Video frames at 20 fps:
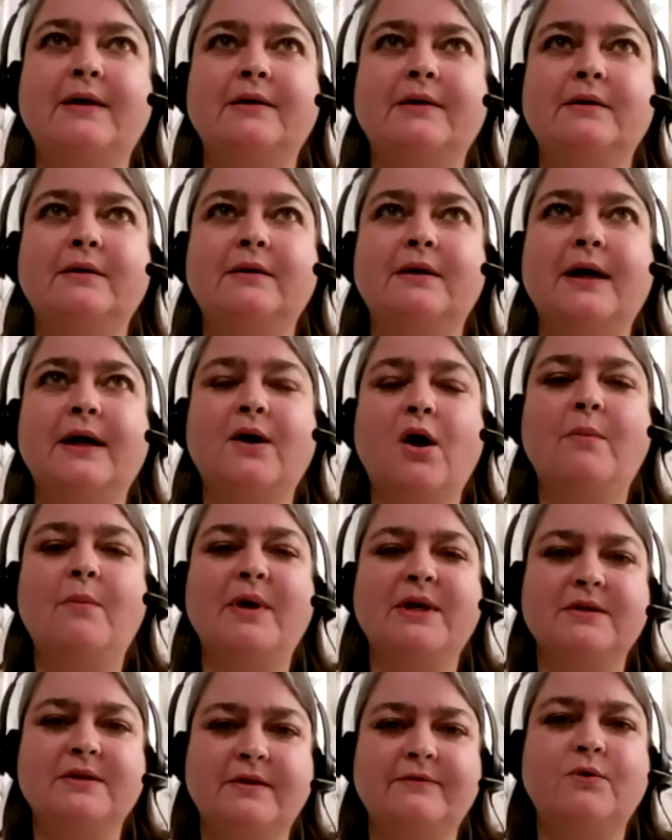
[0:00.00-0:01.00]
I call
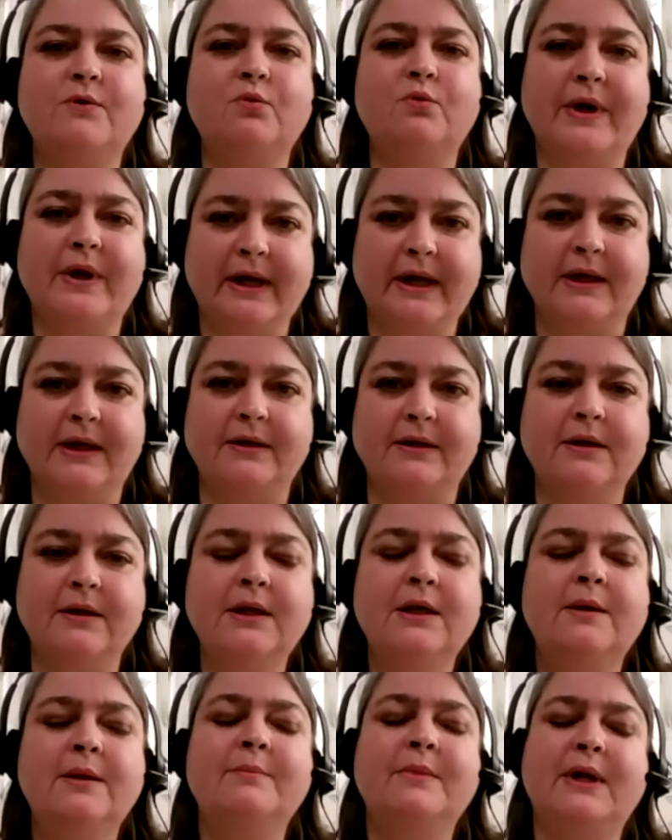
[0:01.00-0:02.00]
myself a Wiccan,
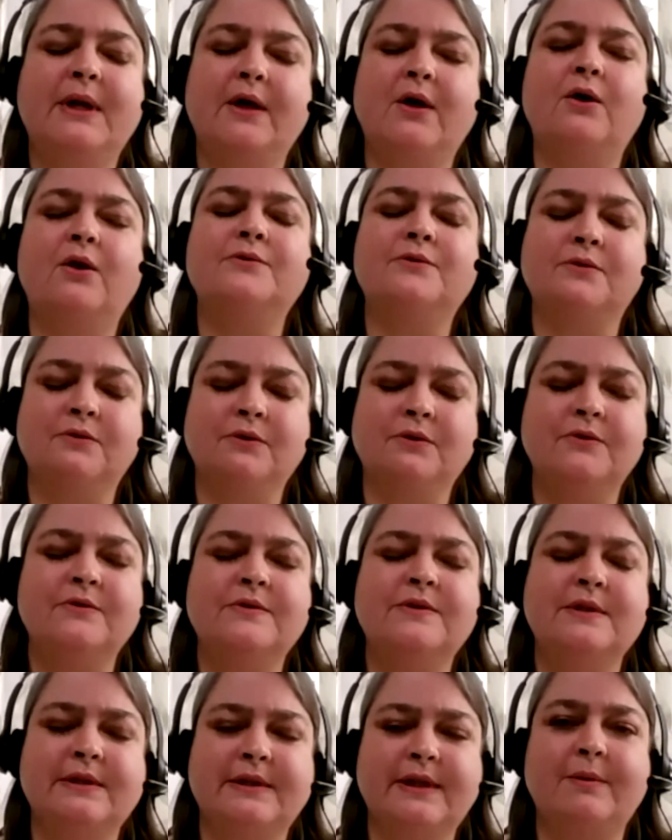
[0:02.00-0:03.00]
but I also use
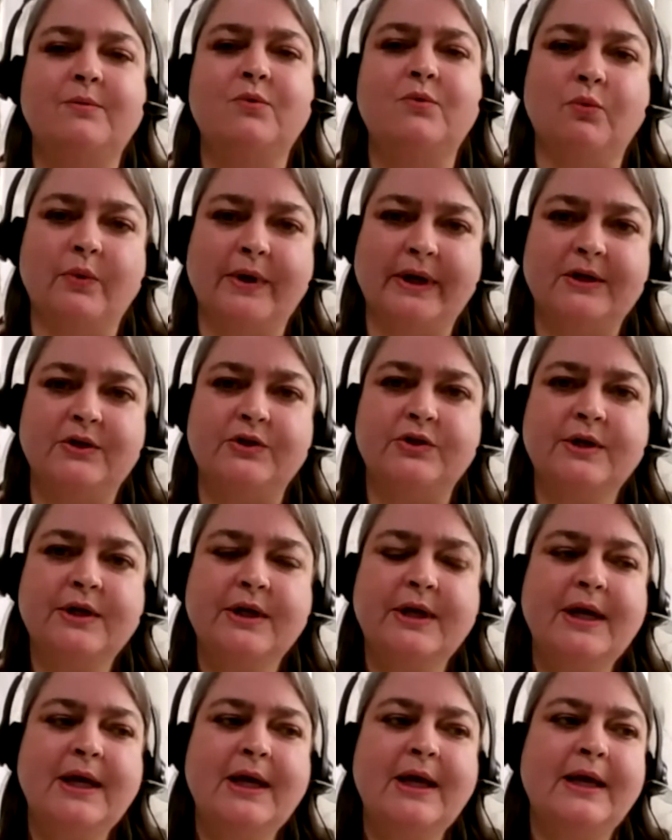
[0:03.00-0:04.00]
the label witch.
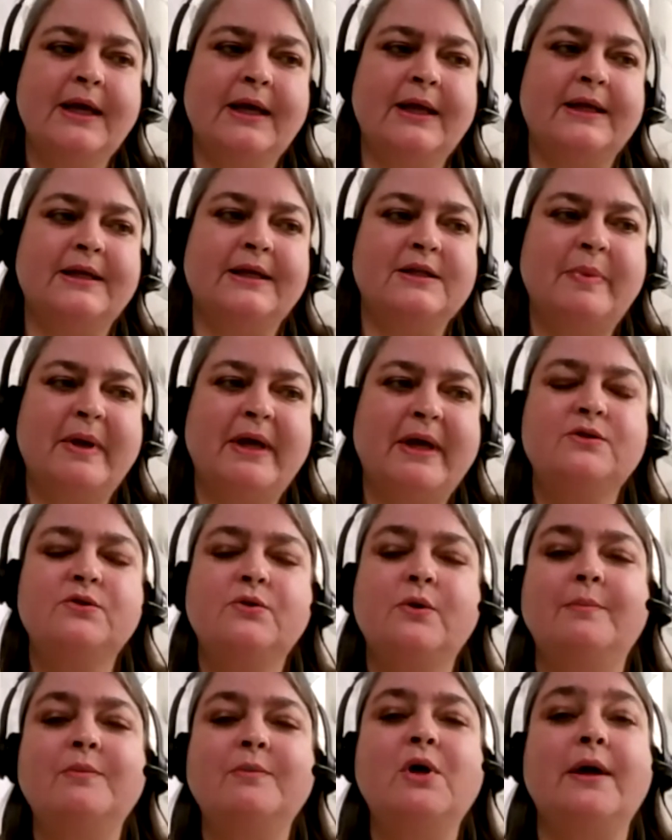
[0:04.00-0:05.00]
And it depends who
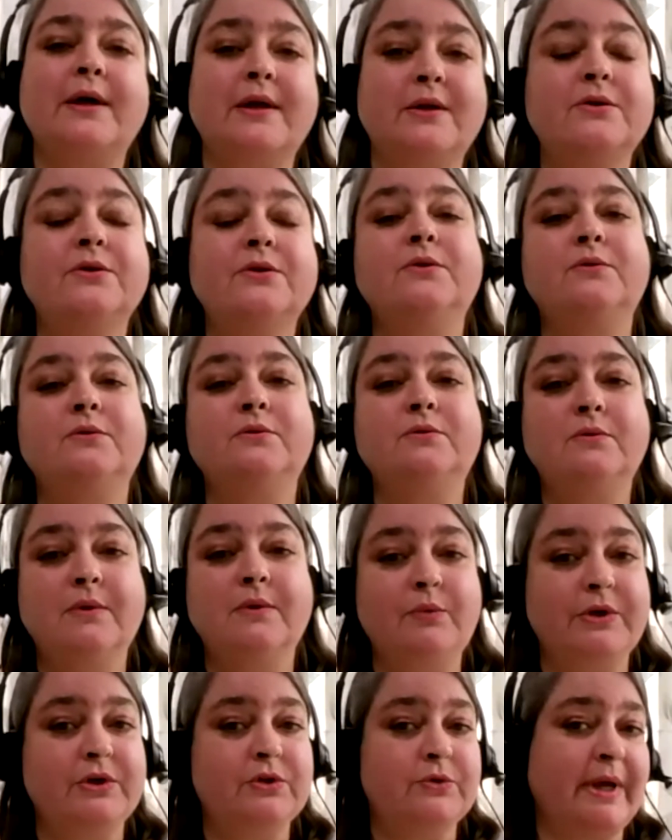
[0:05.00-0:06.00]
I'm talking to,
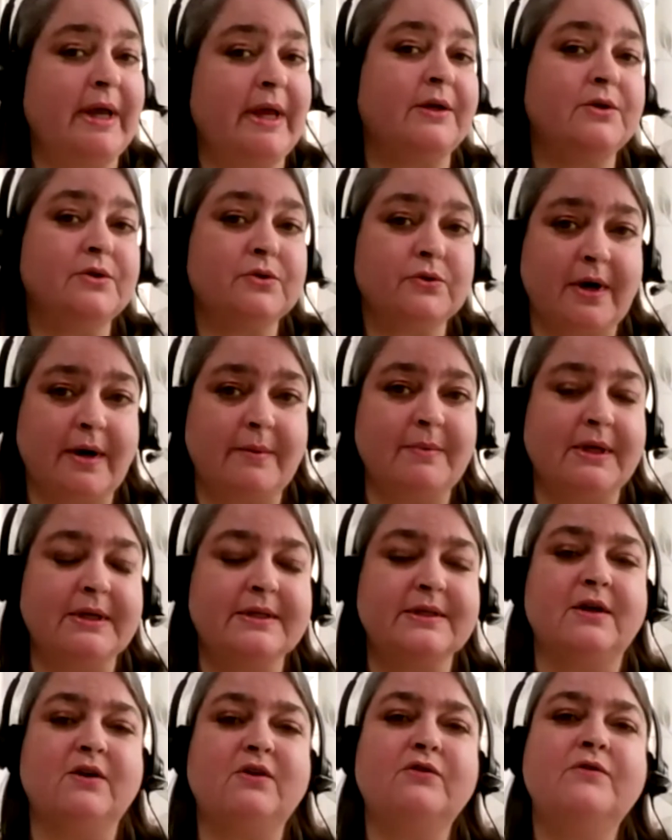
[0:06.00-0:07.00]
which way I describe
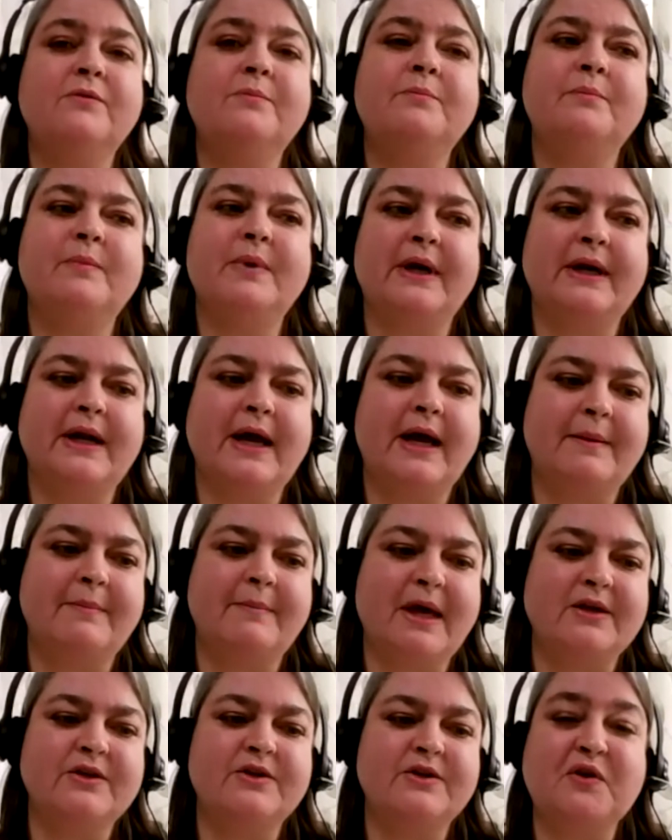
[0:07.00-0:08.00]
myself, but I
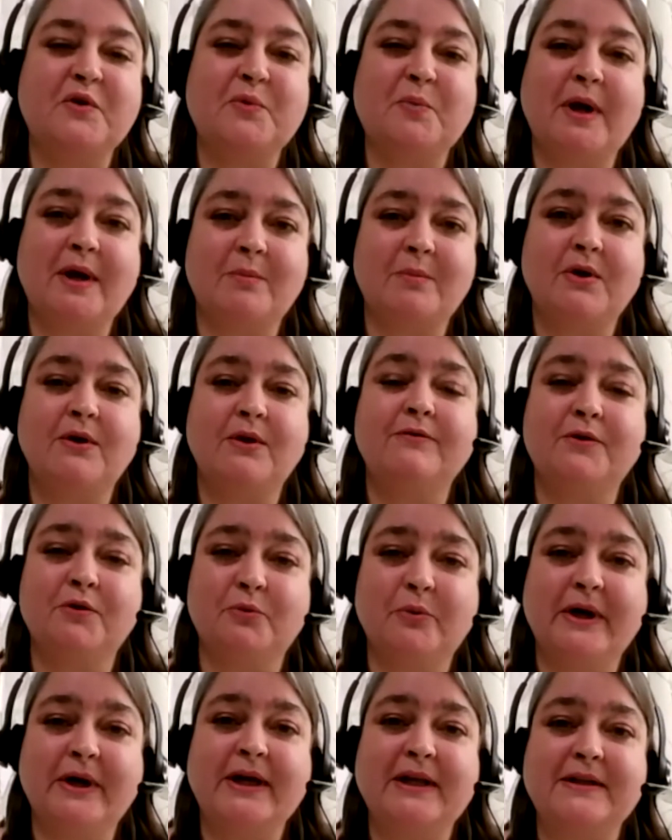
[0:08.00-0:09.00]
imagine there might be a few
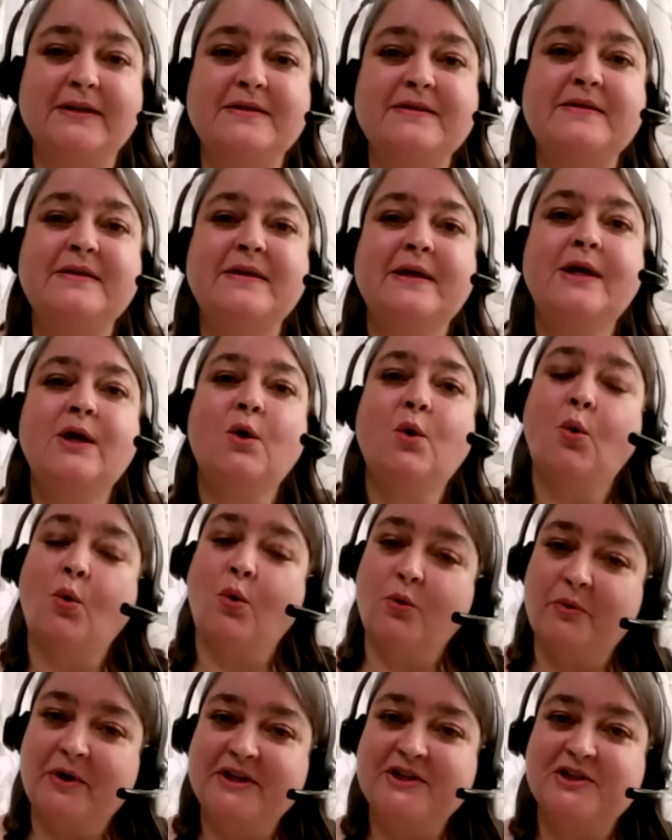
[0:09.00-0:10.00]
Wiccans or
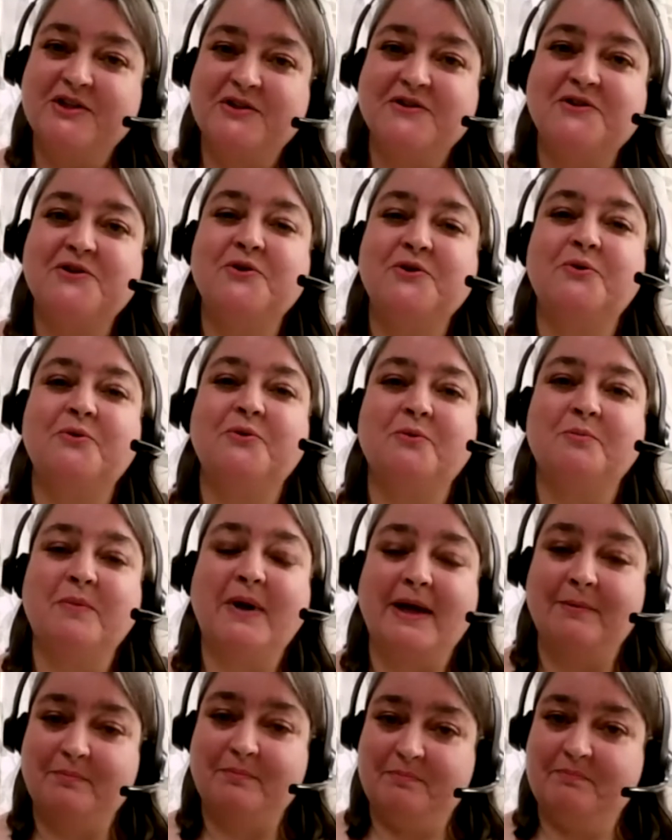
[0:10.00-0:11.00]
witches who
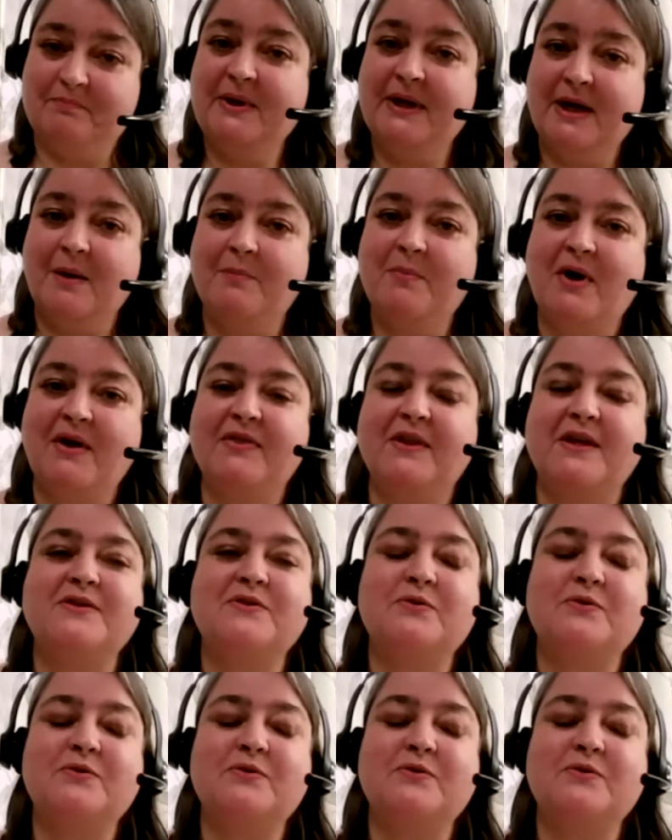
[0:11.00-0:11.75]
might pick up on this.